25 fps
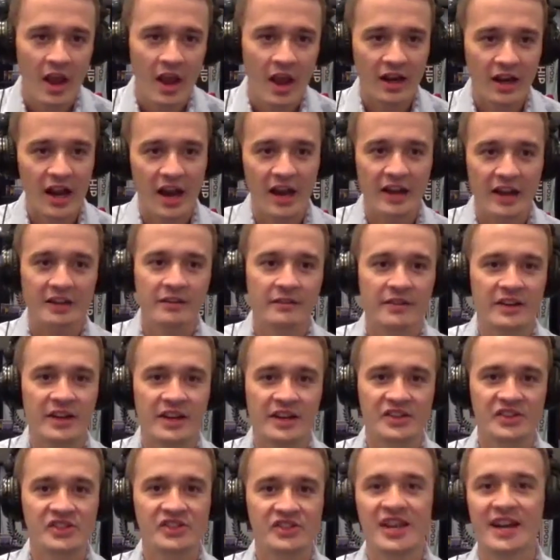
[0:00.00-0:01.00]
kind of in
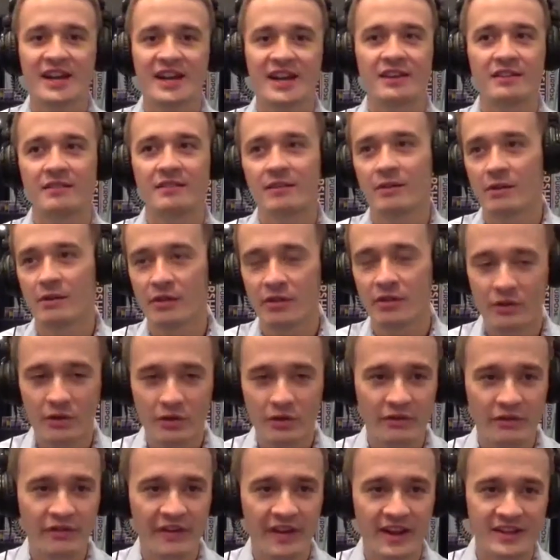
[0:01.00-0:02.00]
a second or
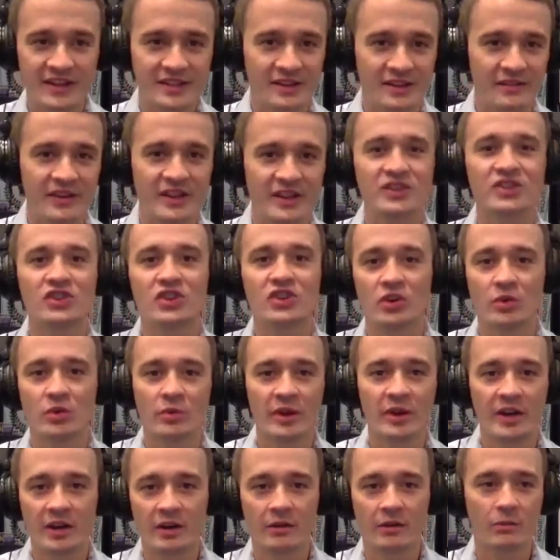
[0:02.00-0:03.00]
third phase of his
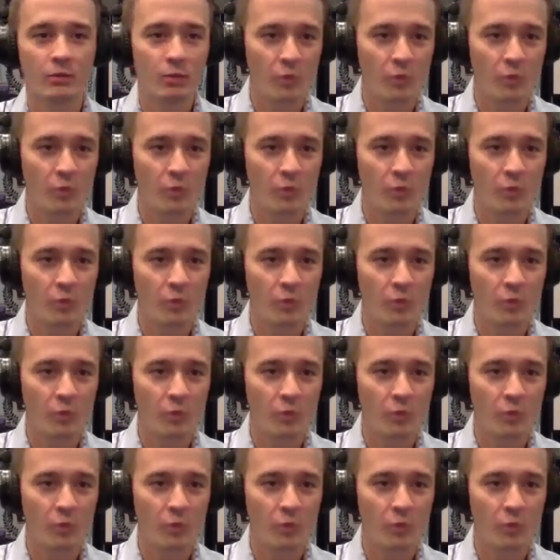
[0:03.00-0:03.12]
career,